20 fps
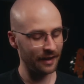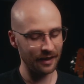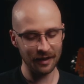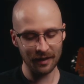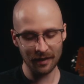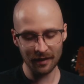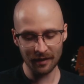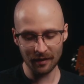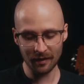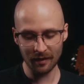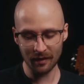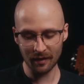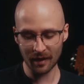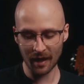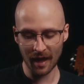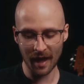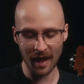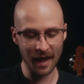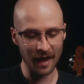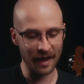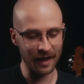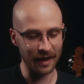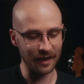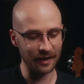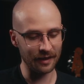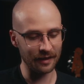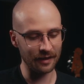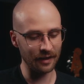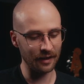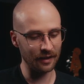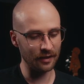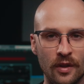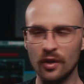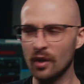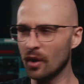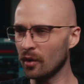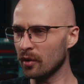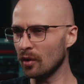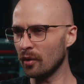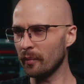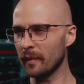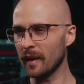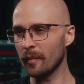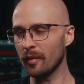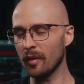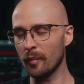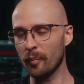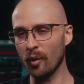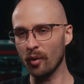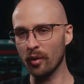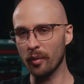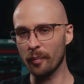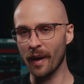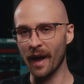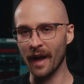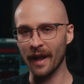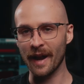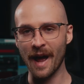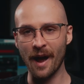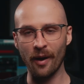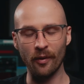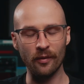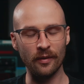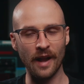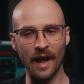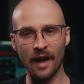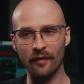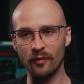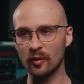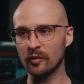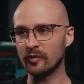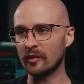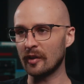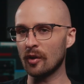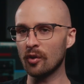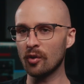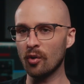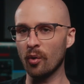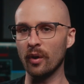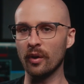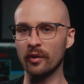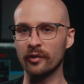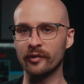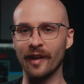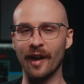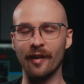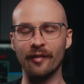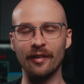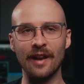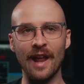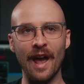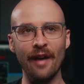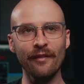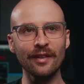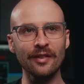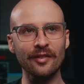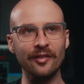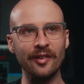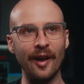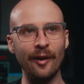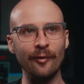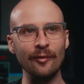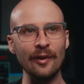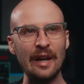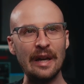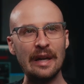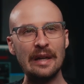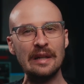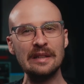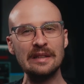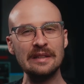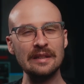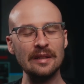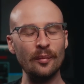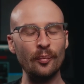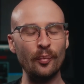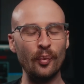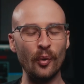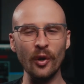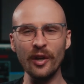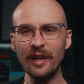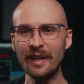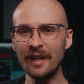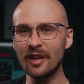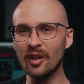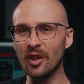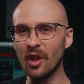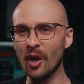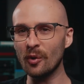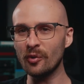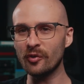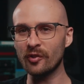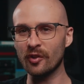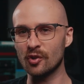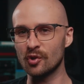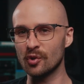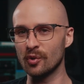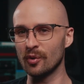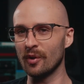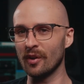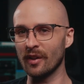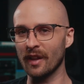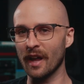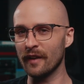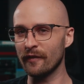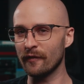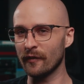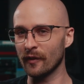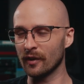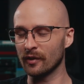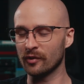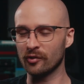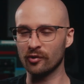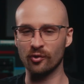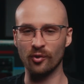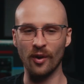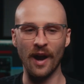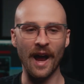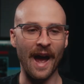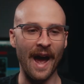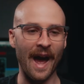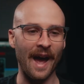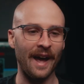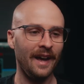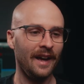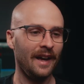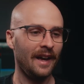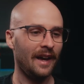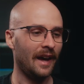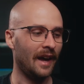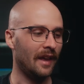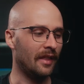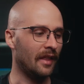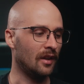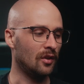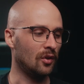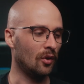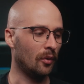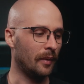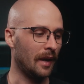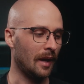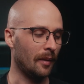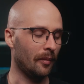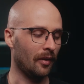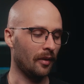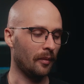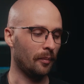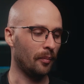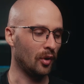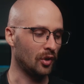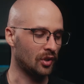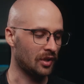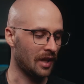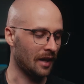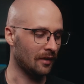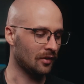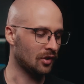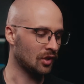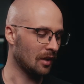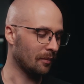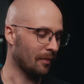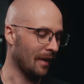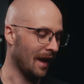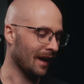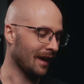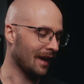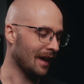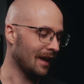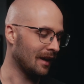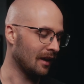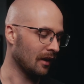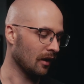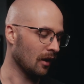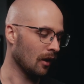in, and you'll be able to pull the pot out and have your single coil sound and have it sound pretty close to true to life for a Strat. And then you'll be able to push that shit back in and